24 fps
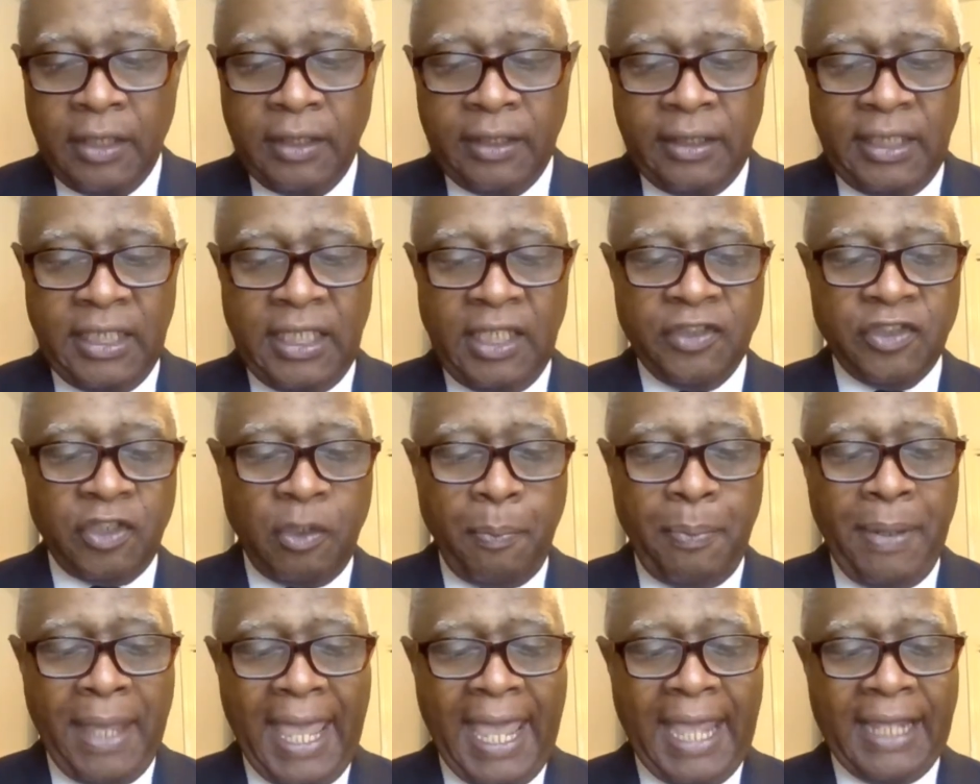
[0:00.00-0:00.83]
These are
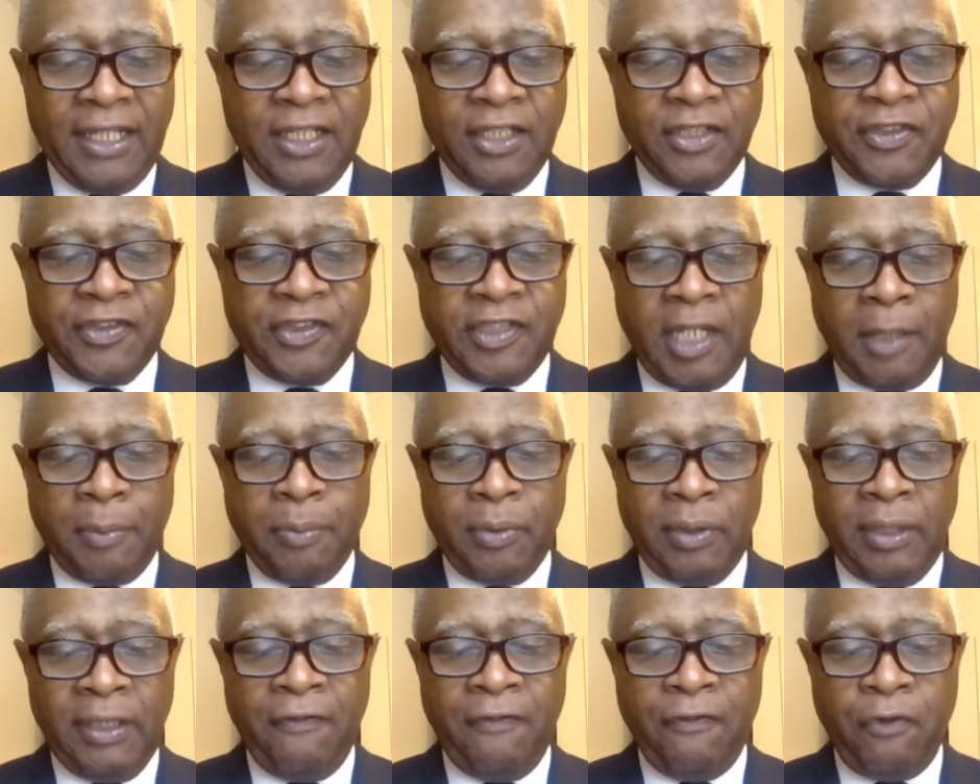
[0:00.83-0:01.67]
packaged
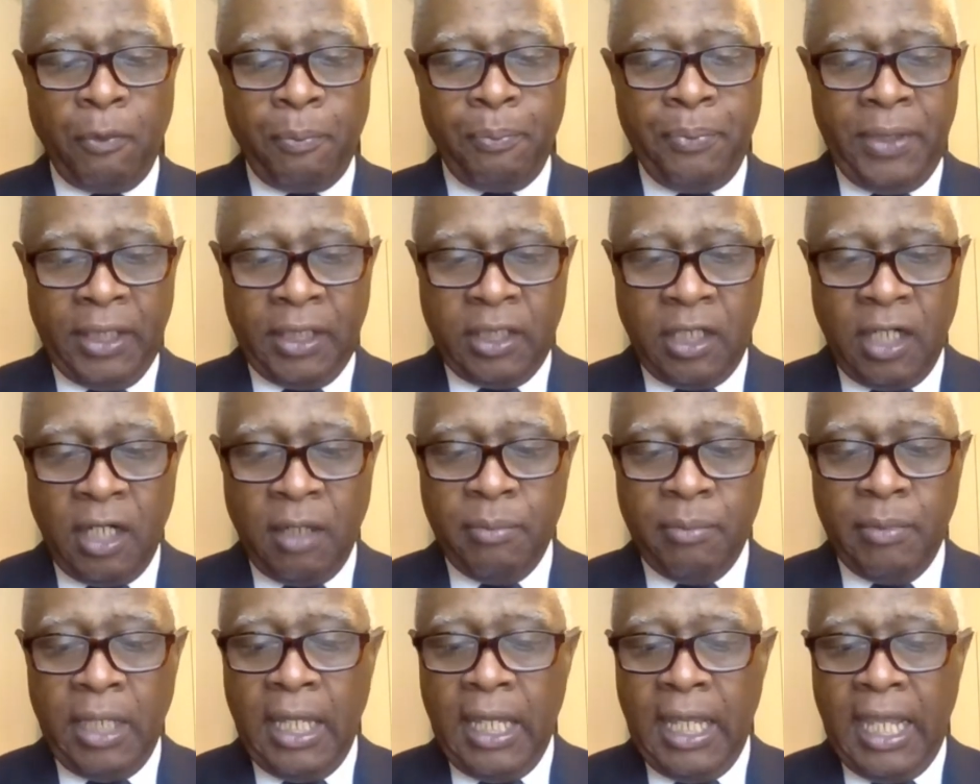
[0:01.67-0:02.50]
separately for
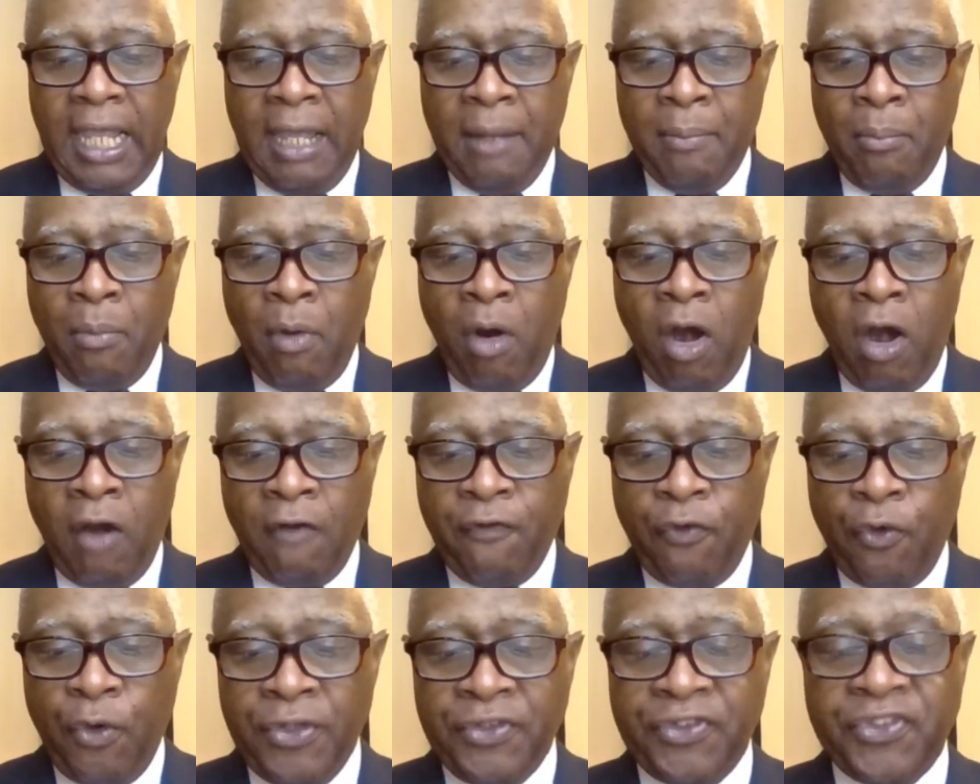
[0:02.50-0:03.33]
pickup and
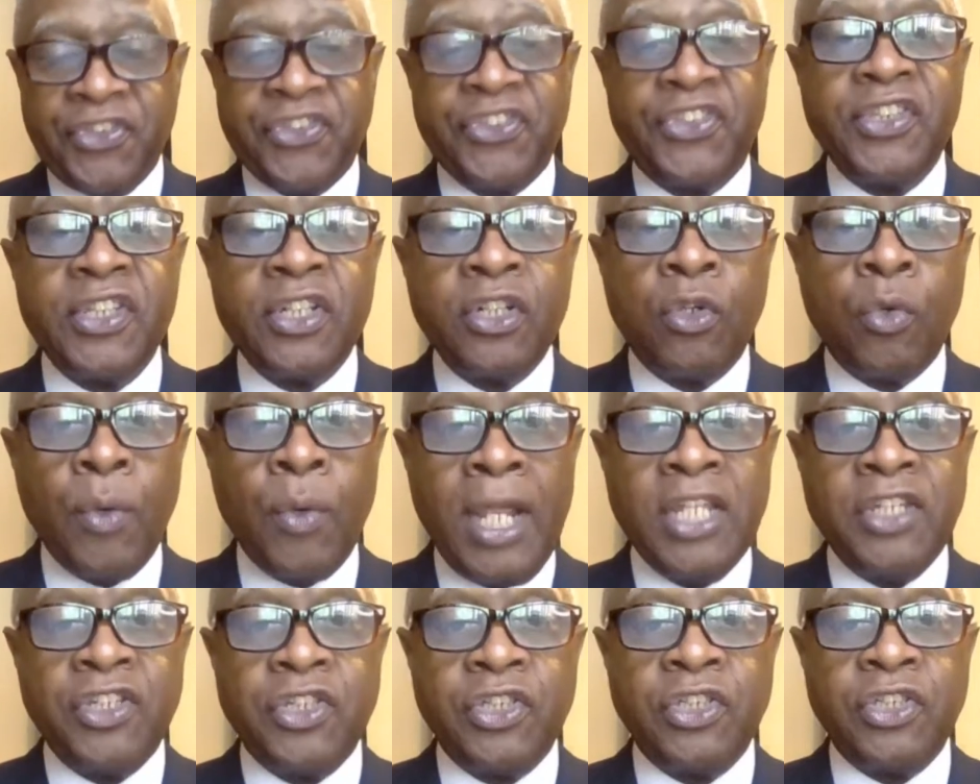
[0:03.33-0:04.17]
marked for
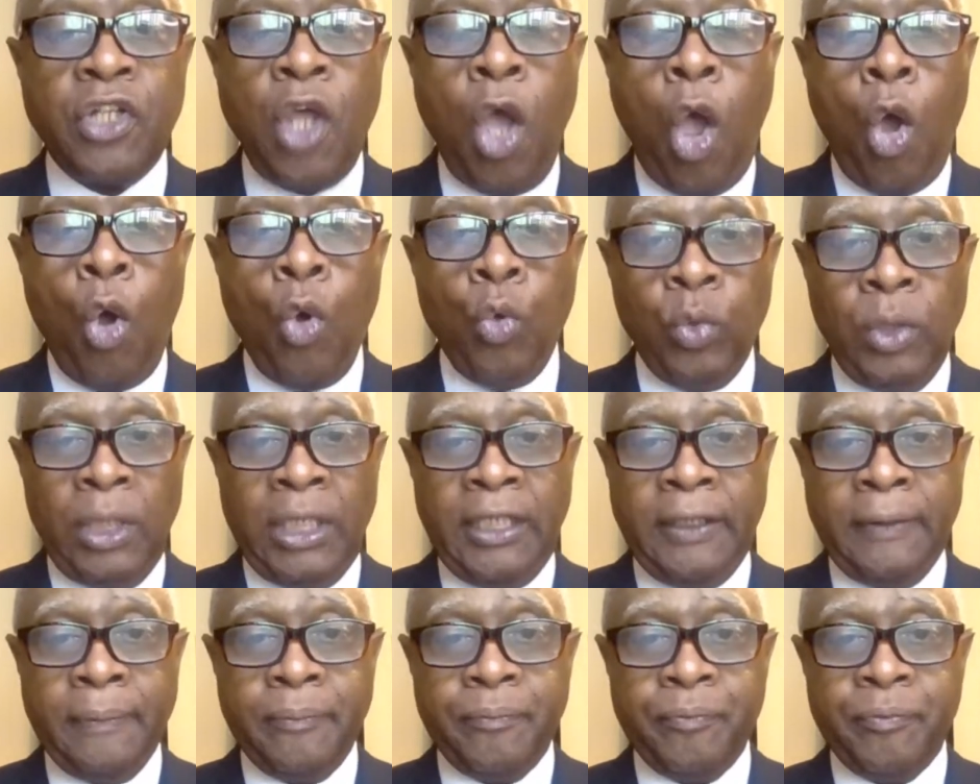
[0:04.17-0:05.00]
incineration only.